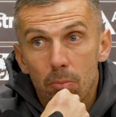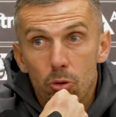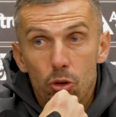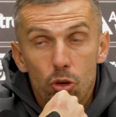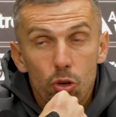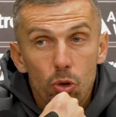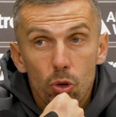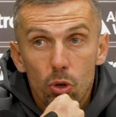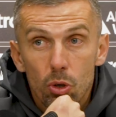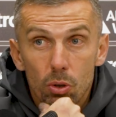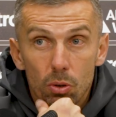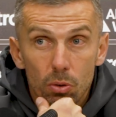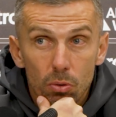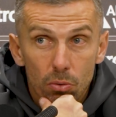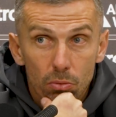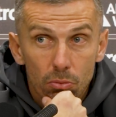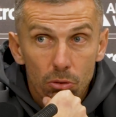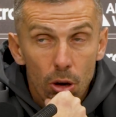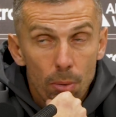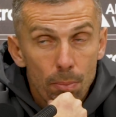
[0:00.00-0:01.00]
sure
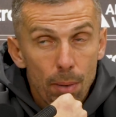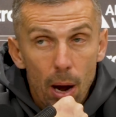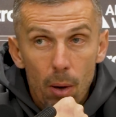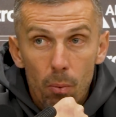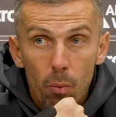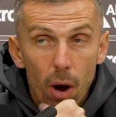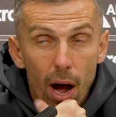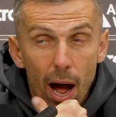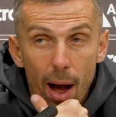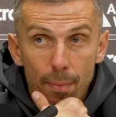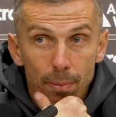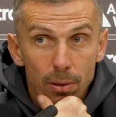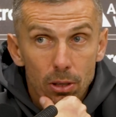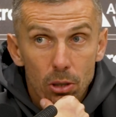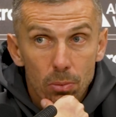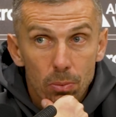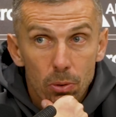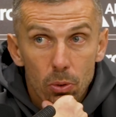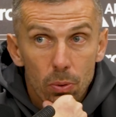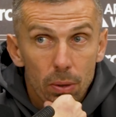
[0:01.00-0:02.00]
no matter what
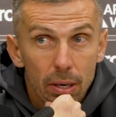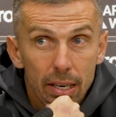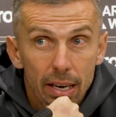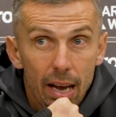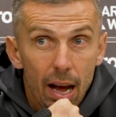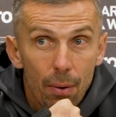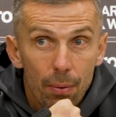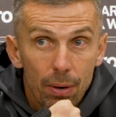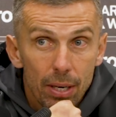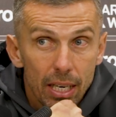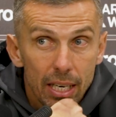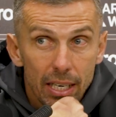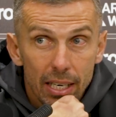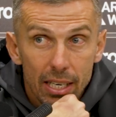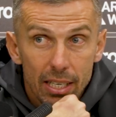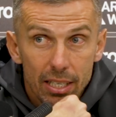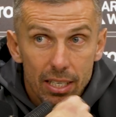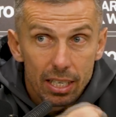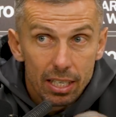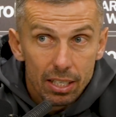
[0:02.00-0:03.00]
happens between now and the end of
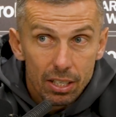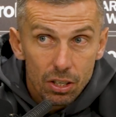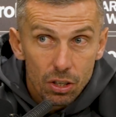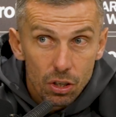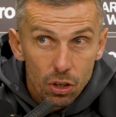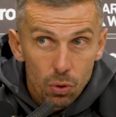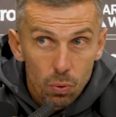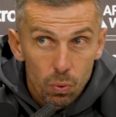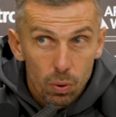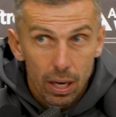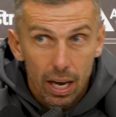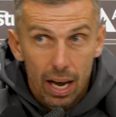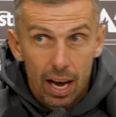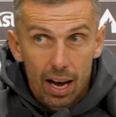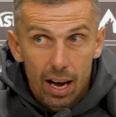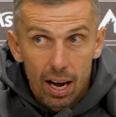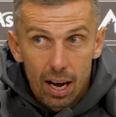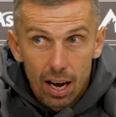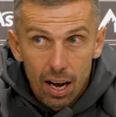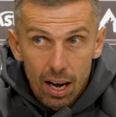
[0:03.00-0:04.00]
the season, you'll get
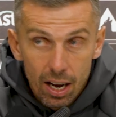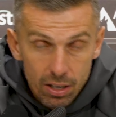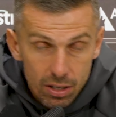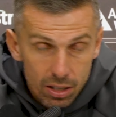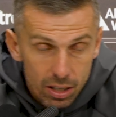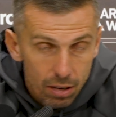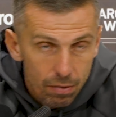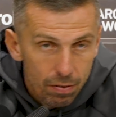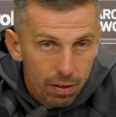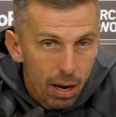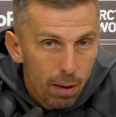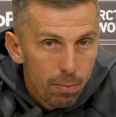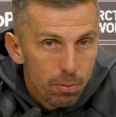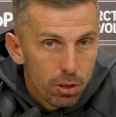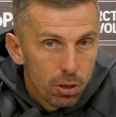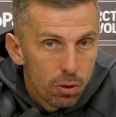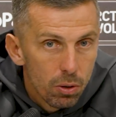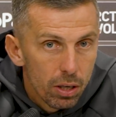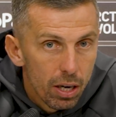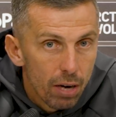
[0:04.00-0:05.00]
us giving
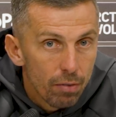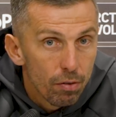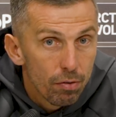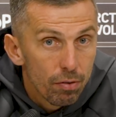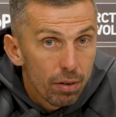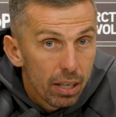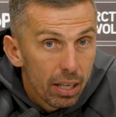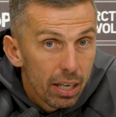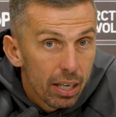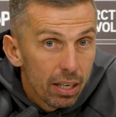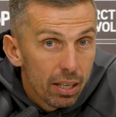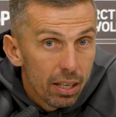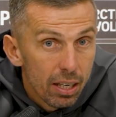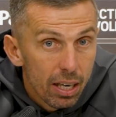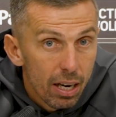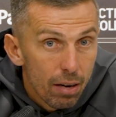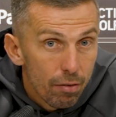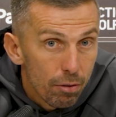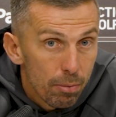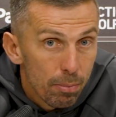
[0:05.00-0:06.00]
absolutely everything in,
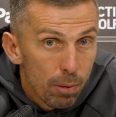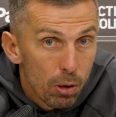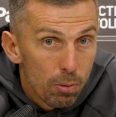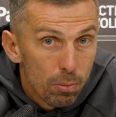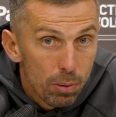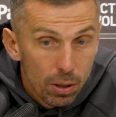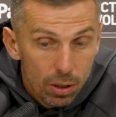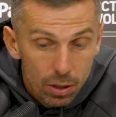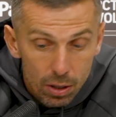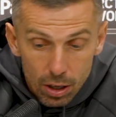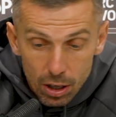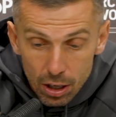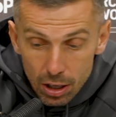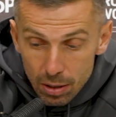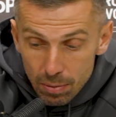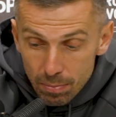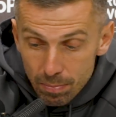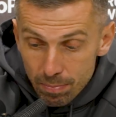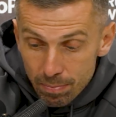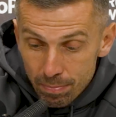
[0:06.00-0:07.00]
in every moment.
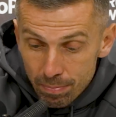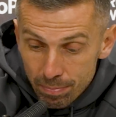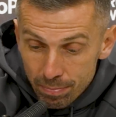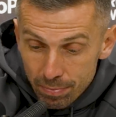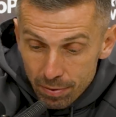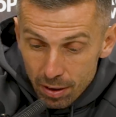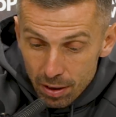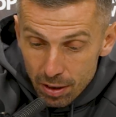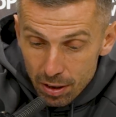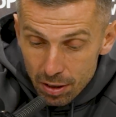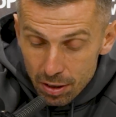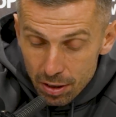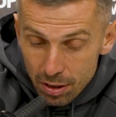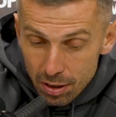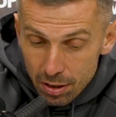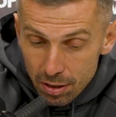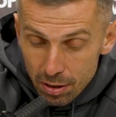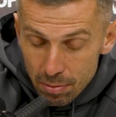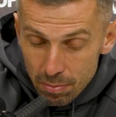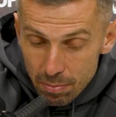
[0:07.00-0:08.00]
Um,
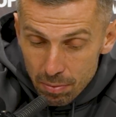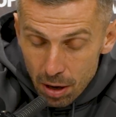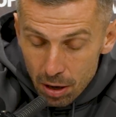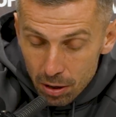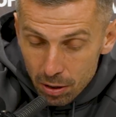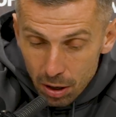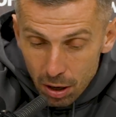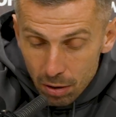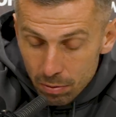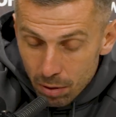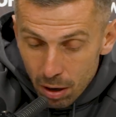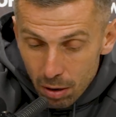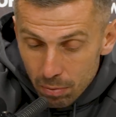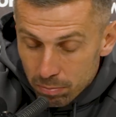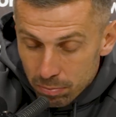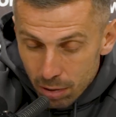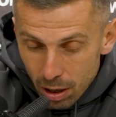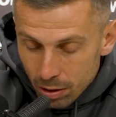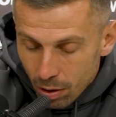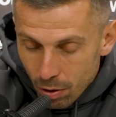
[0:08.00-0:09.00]
I, I,
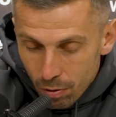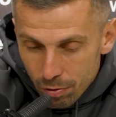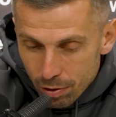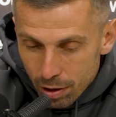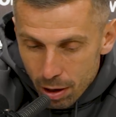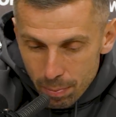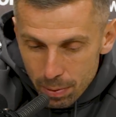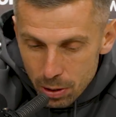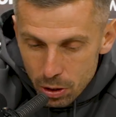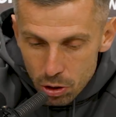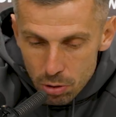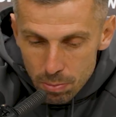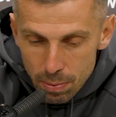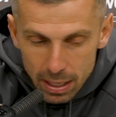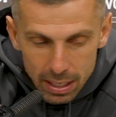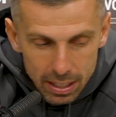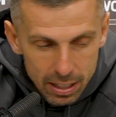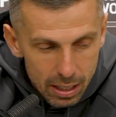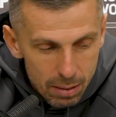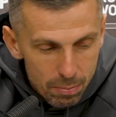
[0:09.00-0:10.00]
I don't think there'll be too
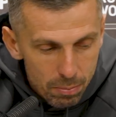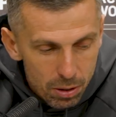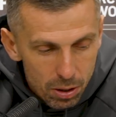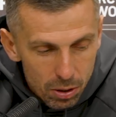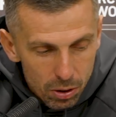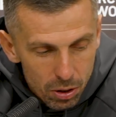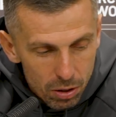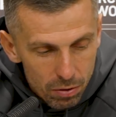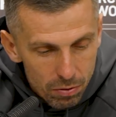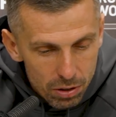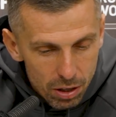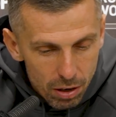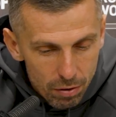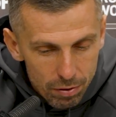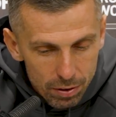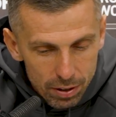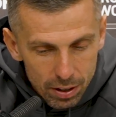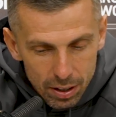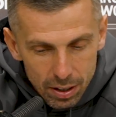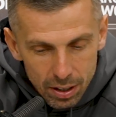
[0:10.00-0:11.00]
many teams that could have
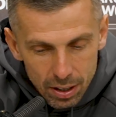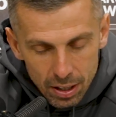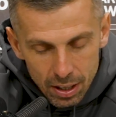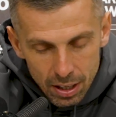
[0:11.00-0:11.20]
suffered a